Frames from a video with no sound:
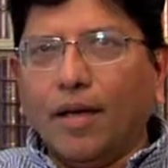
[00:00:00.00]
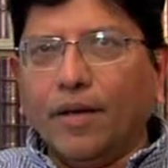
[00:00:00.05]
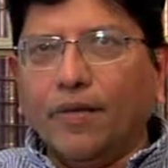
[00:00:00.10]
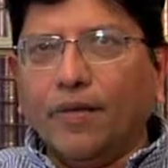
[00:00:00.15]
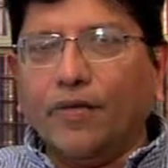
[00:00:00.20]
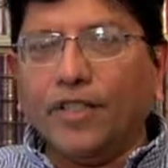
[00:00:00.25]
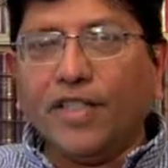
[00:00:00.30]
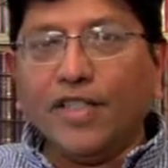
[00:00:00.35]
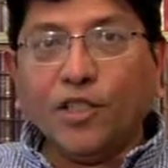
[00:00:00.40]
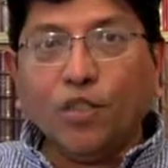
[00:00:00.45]

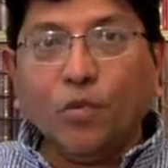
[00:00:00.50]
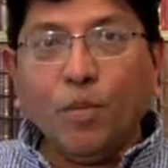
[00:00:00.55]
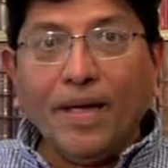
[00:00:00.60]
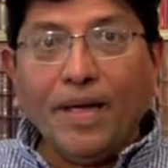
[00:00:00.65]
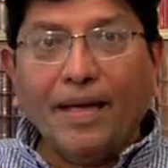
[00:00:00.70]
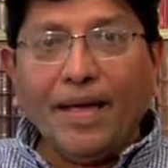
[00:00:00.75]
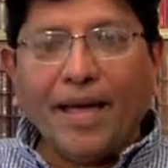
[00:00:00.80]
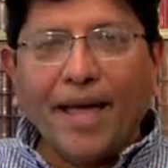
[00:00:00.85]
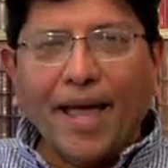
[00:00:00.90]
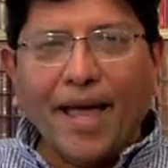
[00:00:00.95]
we need
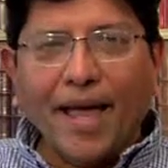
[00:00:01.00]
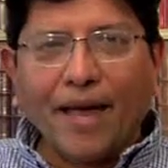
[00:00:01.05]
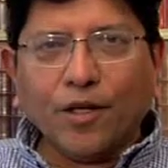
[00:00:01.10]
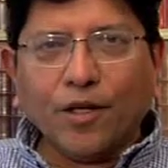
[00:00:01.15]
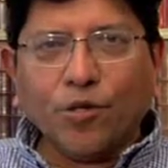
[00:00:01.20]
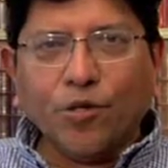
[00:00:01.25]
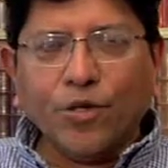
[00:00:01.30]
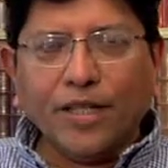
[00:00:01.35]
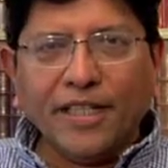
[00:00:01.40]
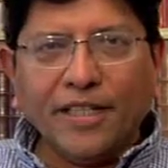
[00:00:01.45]

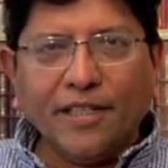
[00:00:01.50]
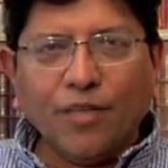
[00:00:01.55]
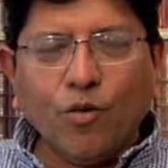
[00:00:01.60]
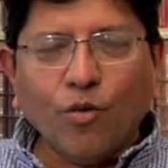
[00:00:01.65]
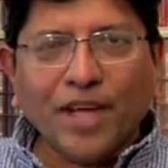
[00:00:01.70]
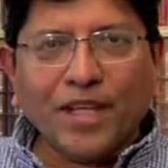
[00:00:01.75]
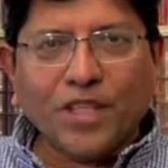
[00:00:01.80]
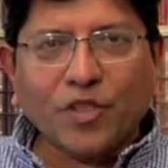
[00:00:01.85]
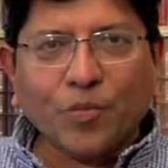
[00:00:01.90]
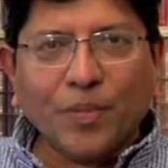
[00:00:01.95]
to
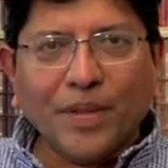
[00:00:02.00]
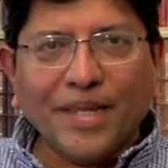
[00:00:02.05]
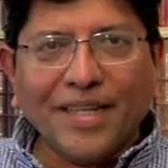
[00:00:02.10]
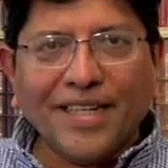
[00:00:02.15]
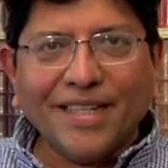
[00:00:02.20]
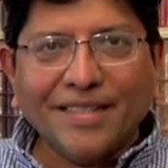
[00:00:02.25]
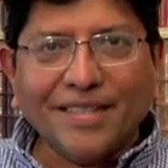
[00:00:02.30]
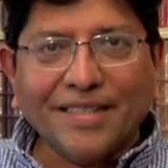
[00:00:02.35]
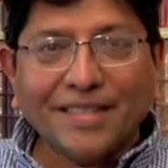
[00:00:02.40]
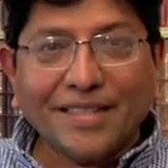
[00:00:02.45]

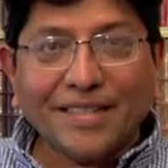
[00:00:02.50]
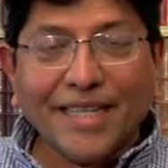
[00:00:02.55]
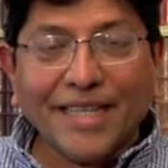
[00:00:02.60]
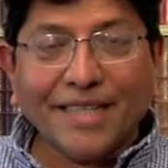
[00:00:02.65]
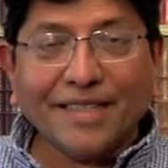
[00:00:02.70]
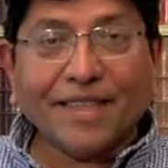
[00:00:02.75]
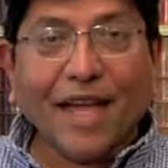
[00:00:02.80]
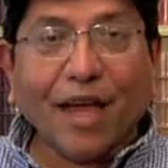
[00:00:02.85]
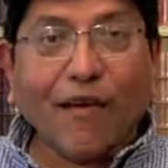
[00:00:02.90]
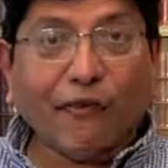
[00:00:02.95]
experience
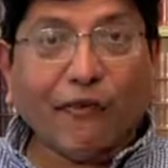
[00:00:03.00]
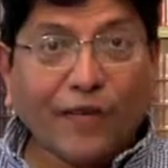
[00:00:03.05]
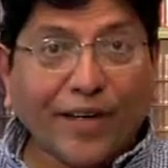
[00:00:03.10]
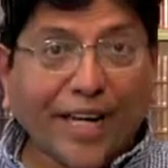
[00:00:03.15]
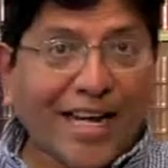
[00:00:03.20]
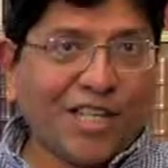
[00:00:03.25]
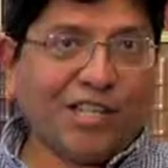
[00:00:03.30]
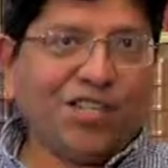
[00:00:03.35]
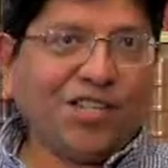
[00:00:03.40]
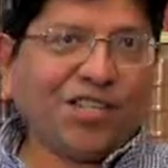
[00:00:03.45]
things
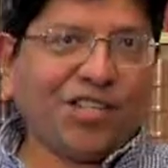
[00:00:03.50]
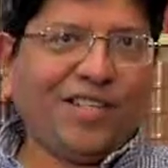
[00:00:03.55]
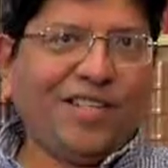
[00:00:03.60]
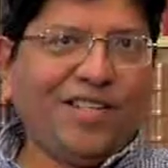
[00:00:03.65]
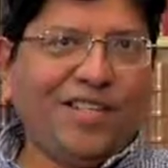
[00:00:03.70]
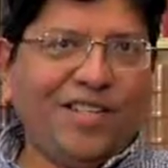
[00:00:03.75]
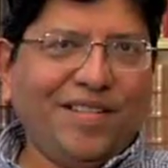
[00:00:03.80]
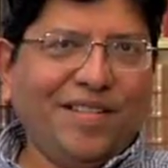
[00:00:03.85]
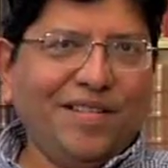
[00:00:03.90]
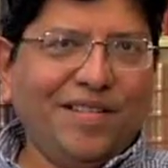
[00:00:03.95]
afresh.
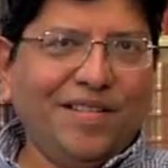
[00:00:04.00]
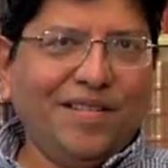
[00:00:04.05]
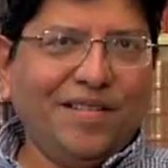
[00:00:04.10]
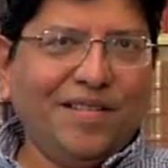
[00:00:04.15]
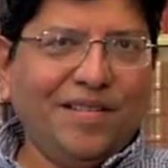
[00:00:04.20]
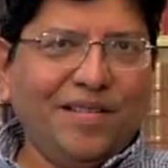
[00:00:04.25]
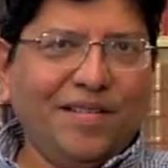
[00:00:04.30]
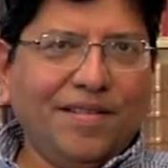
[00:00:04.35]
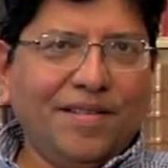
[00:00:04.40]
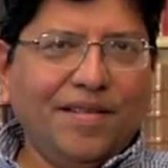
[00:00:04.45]

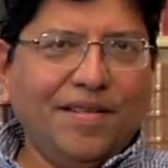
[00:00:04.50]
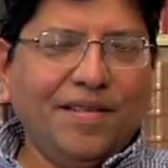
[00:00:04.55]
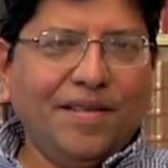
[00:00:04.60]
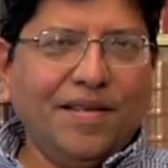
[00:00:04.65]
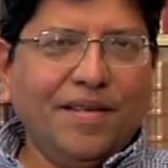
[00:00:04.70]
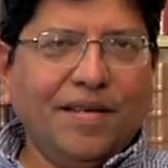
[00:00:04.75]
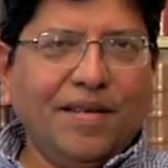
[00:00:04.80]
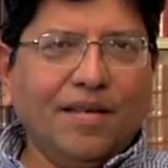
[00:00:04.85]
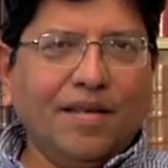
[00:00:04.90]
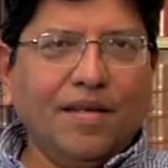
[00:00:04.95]

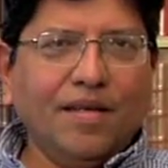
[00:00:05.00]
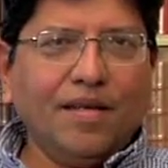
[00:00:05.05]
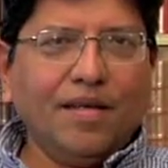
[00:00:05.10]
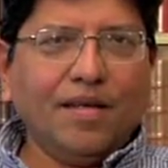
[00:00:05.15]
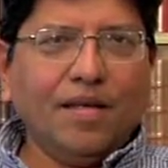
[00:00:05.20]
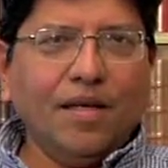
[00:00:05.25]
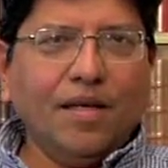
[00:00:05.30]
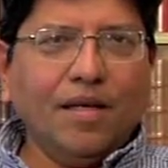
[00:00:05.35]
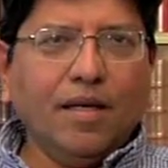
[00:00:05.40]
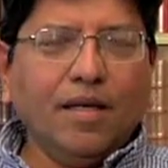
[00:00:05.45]

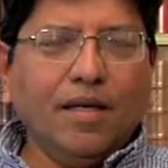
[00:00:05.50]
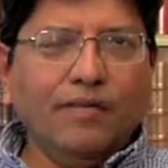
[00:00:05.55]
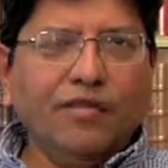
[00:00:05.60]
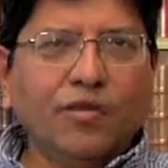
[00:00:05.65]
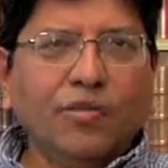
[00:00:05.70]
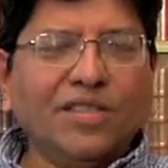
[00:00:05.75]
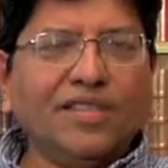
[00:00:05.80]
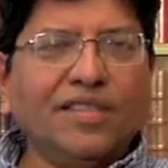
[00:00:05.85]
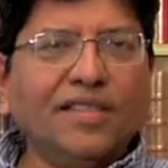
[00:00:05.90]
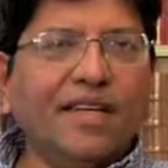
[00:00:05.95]
We
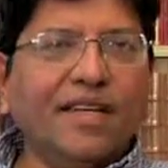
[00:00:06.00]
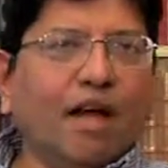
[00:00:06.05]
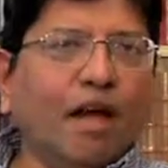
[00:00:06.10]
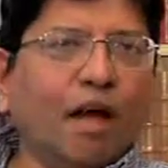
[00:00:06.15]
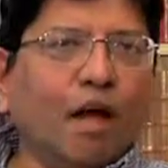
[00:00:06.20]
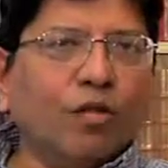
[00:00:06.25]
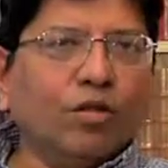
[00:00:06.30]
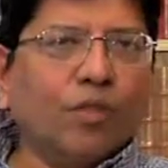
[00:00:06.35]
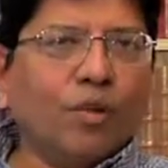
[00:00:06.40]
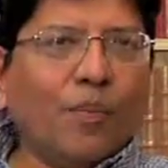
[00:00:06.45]
mustn't
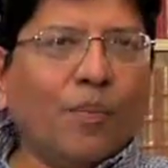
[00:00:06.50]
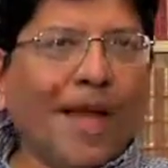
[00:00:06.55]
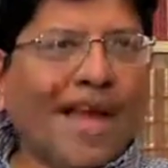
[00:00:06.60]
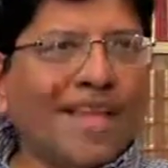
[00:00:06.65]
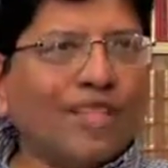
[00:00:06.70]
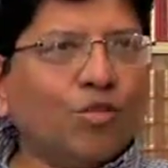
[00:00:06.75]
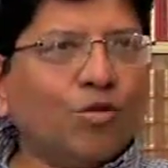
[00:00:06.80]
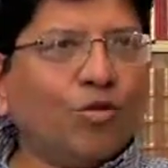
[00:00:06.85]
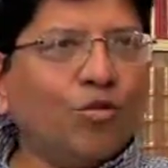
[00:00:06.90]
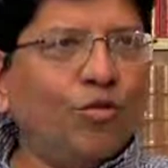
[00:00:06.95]
allow the
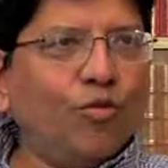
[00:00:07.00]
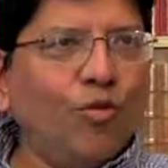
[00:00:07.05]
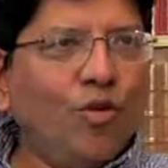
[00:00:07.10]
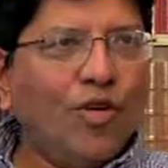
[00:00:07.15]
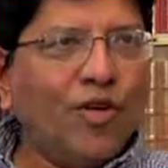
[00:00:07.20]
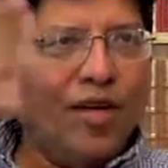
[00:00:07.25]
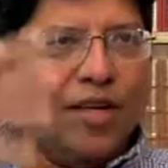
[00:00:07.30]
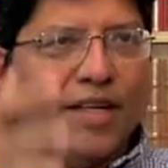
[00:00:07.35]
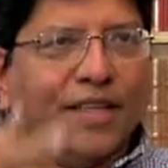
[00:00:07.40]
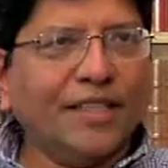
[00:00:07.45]
past to
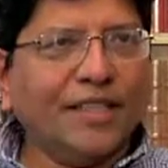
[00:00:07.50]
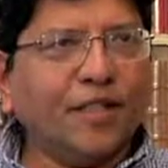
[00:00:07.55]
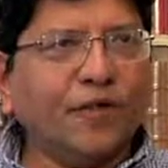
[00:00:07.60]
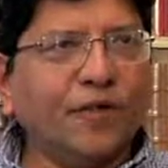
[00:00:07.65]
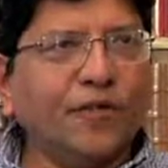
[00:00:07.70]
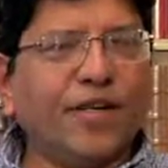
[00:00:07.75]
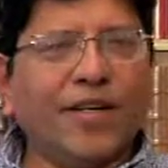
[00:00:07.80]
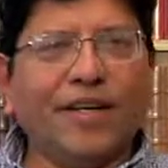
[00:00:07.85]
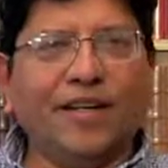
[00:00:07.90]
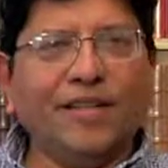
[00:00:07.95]

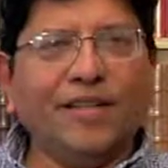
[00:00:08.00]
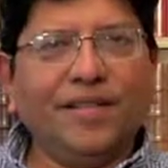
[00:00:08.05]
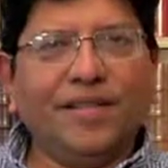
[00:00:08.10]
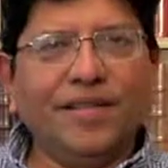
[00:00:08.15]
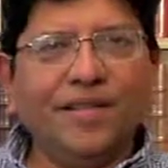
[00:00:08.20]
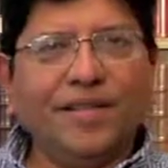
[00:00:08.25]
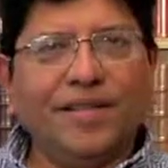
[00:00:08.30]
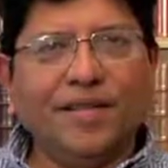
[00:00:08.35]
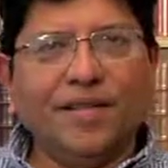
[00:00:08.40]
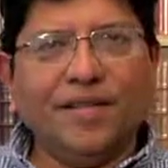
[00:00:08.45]
interfere
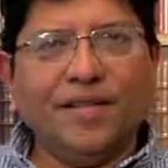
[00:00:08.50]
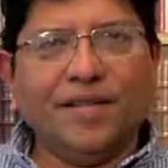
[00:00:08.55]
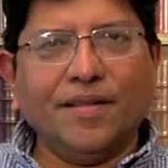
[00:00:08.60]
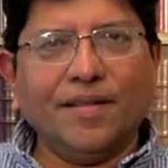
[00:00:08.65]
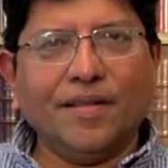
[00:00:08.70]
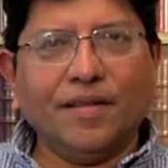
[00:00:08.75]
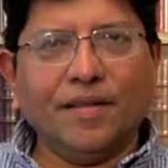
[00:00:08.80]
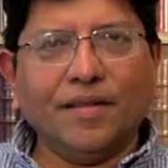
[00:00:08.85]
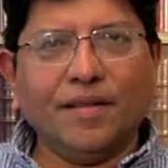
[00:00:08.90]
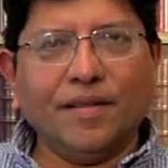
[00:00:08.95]

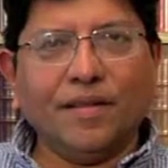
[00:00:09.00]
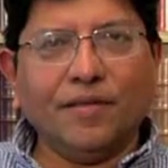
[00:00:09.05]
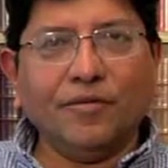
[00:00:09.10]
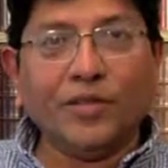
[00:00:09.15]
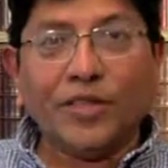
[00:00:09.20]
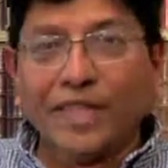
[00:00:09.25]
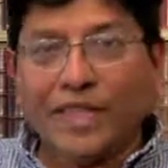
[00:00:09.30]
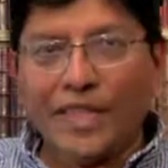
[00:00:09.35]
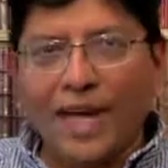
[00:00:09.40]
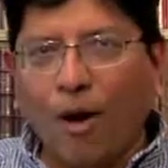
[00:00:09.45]

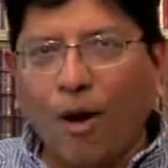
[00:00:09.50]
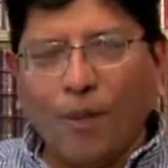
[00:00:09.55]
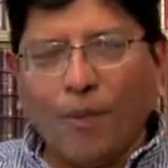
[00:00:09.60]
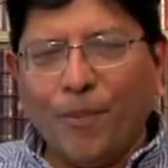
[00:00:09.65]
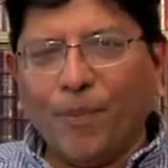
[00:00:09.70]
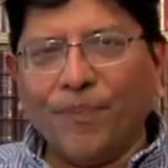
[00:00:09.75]
with the now.